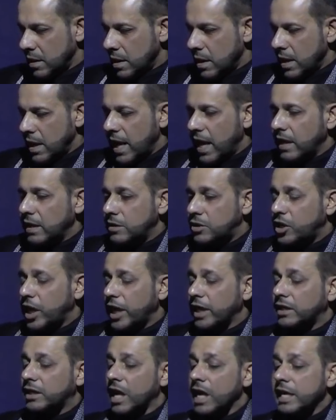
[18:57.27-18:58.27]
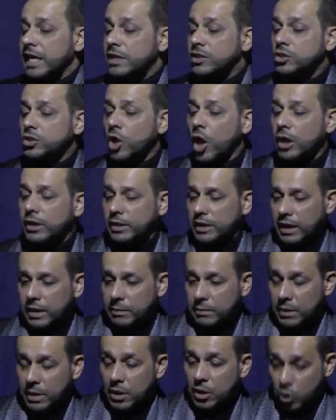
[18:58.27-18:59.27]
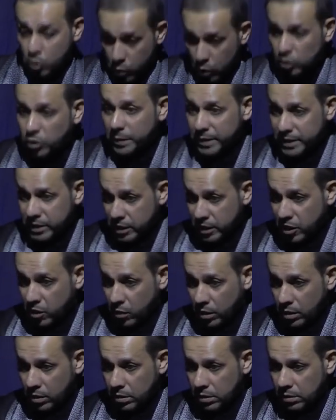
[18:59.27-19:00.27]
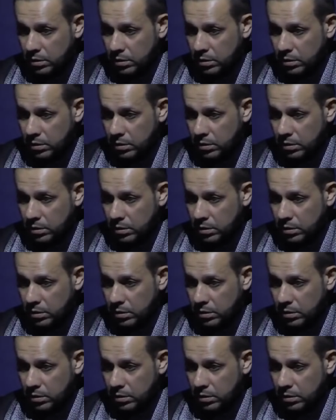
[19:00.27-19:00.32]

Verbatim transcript: And Shaitan has taught them, you want to be secure?